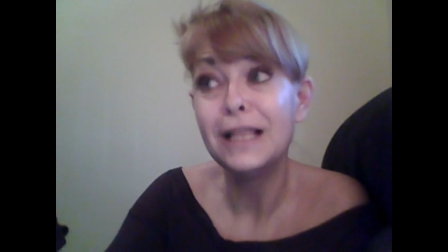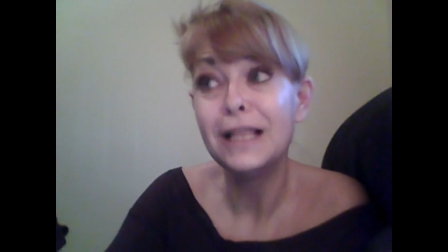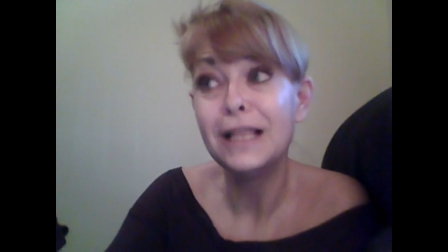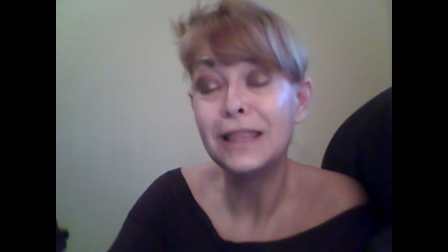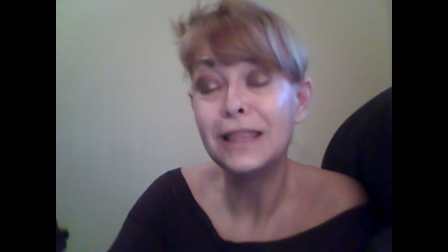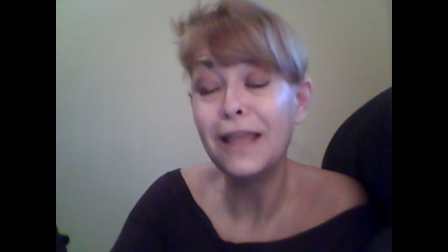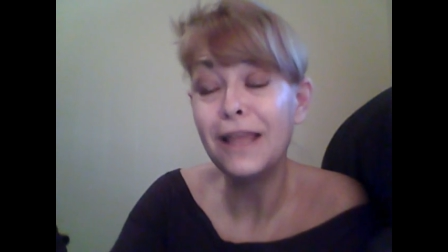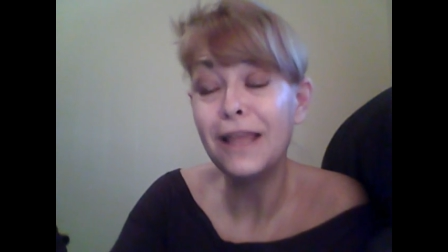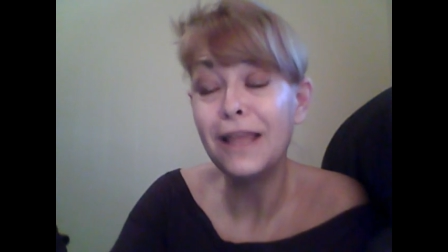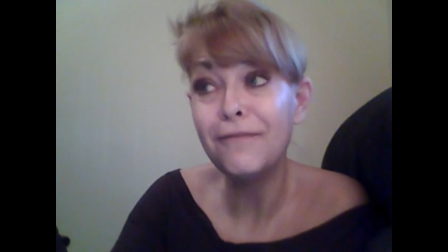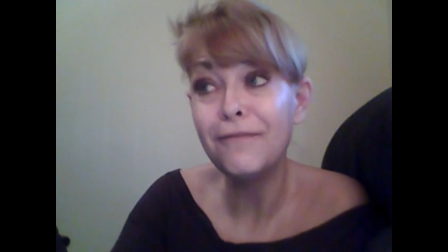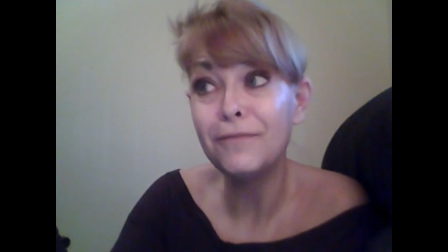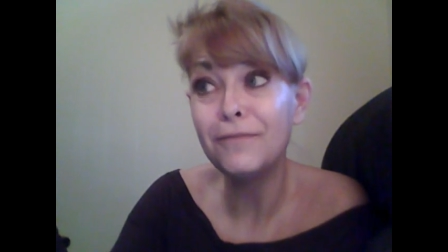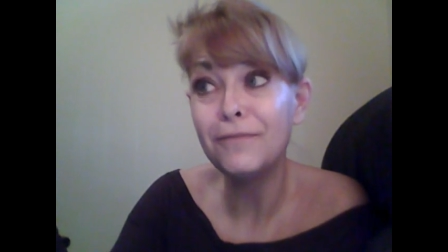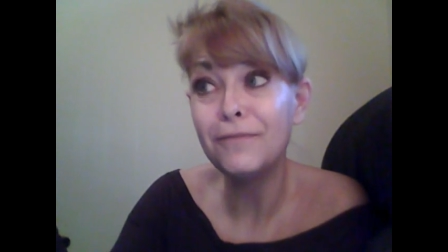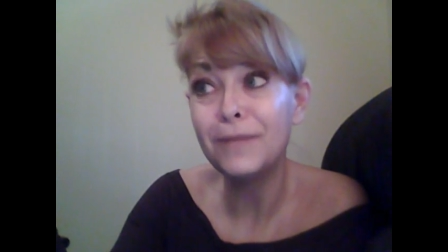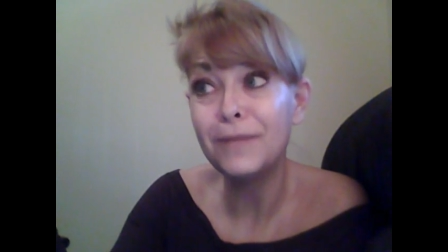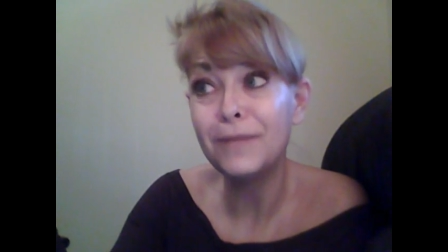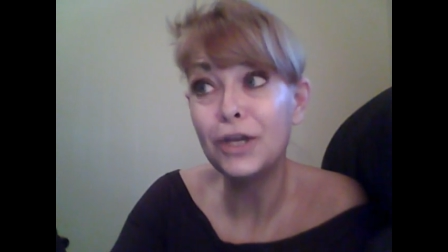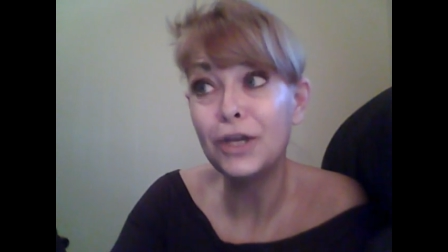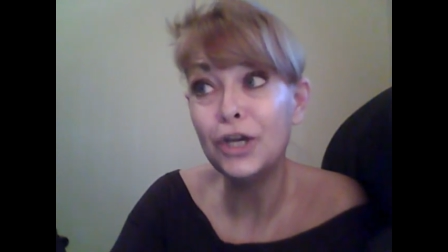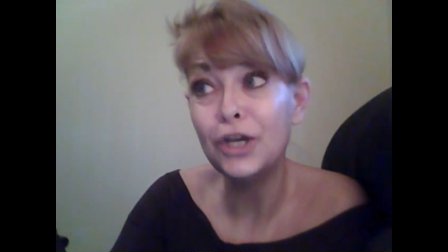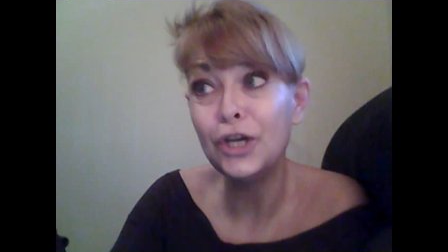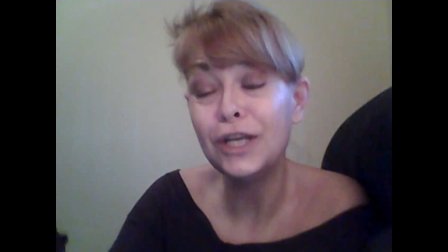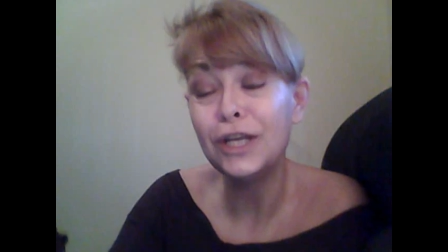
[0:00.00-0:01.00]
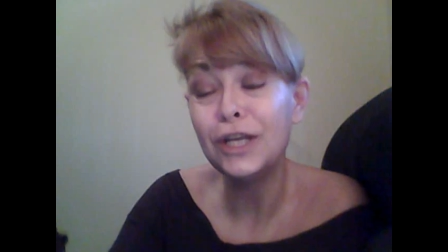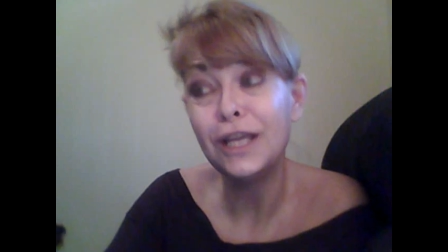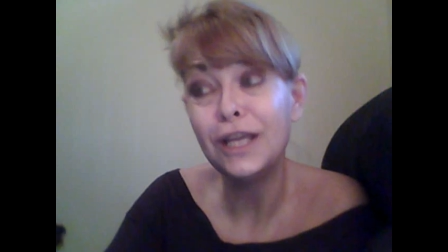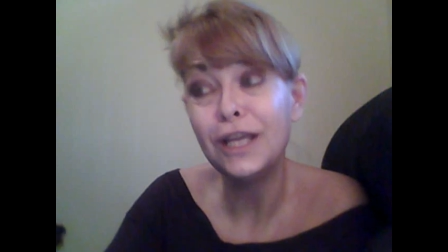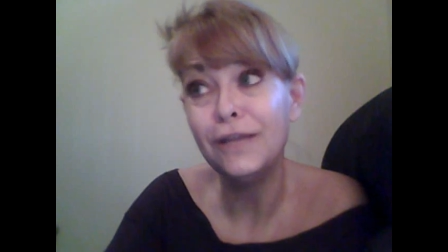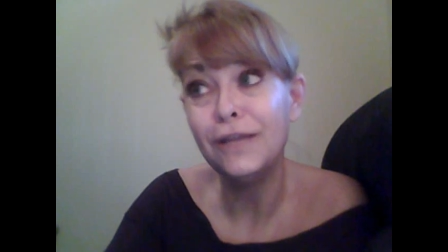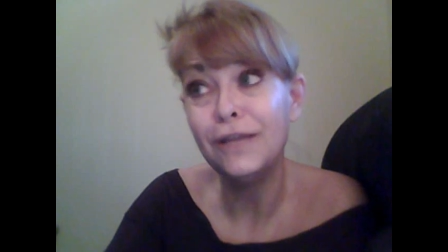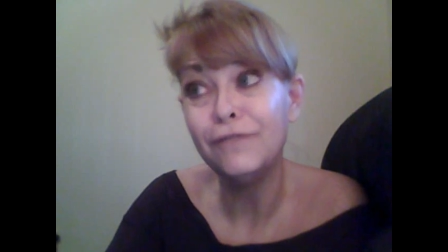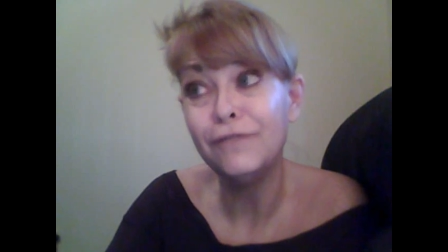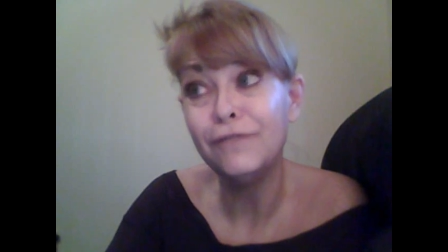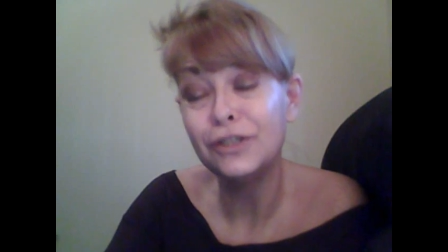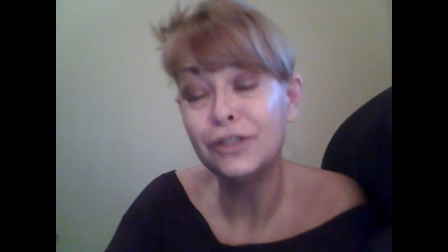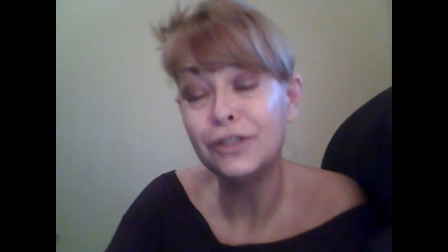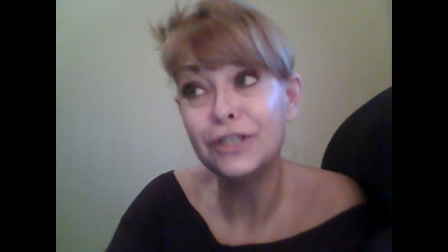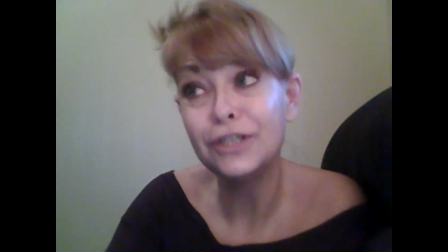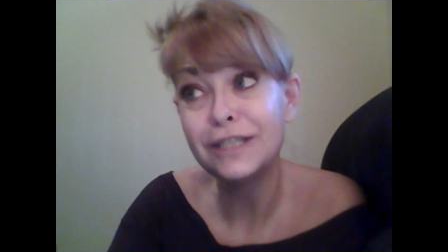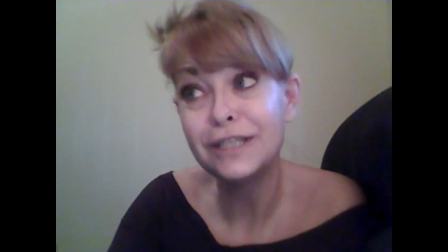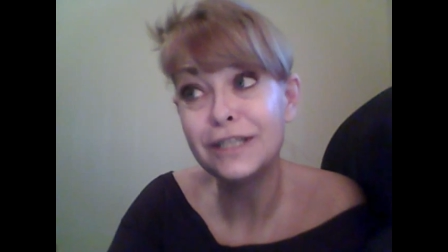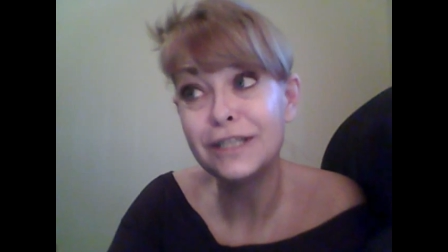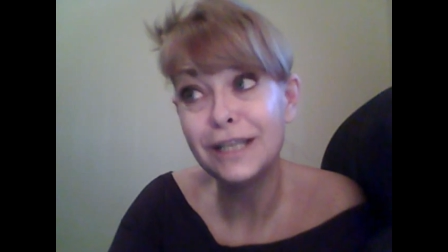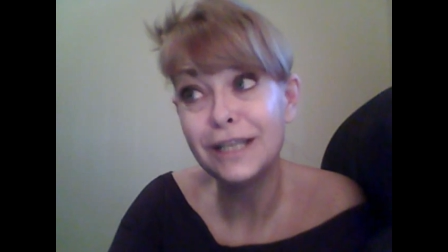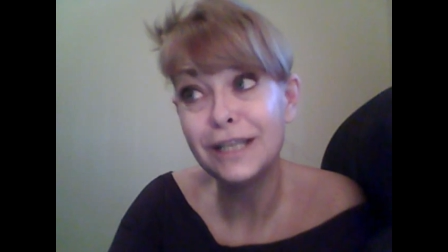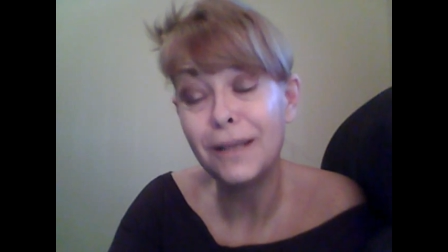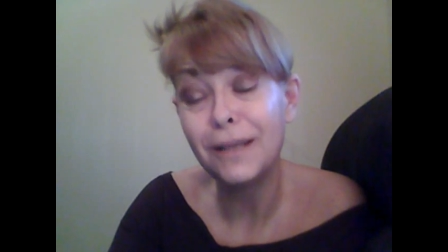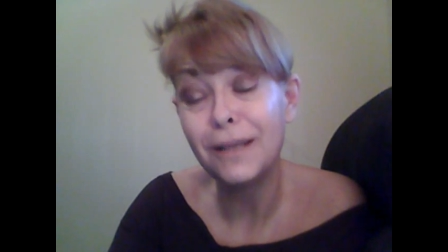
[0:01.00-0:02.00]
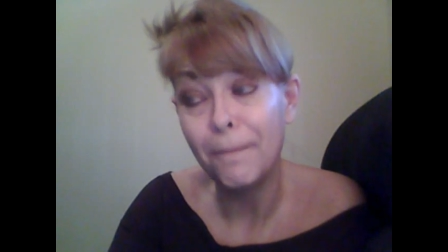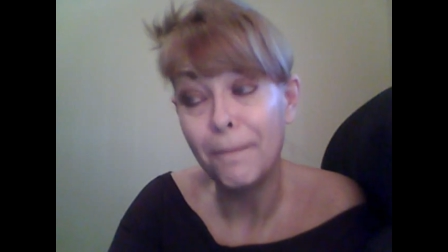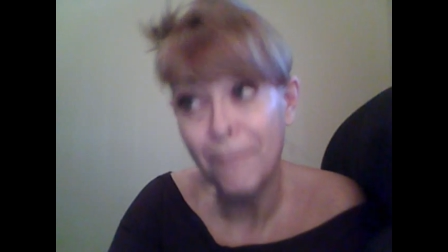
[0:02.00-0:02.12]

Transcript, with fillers: life would be good if you just did it